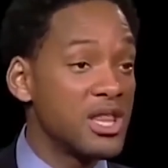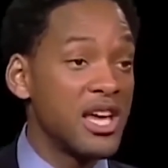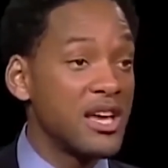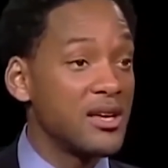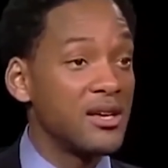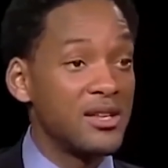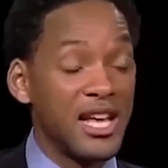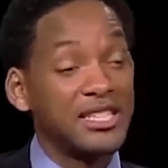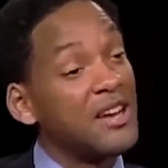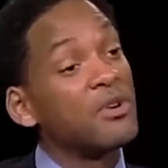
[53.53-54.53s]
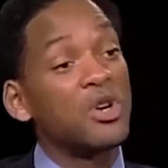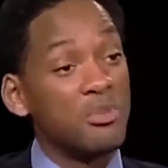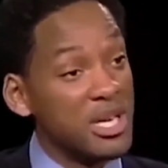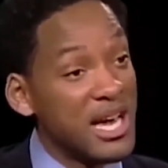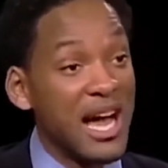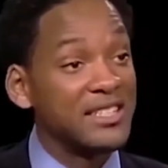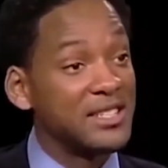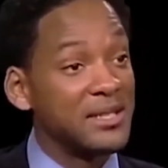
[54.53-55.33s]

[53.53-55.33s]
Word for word: is the only thing that's ever going to be